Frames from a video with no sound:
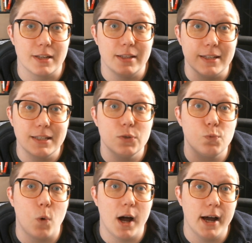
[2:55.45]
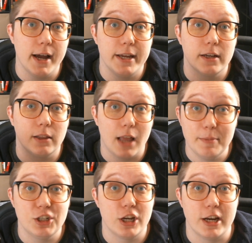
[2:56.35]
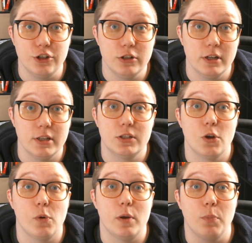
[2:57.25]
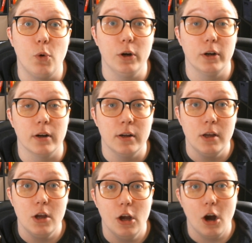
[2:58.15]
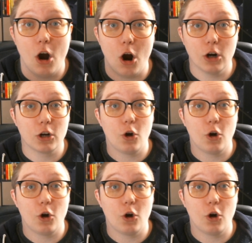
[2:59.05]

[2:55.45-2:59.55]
and this is why climate change is so important. Our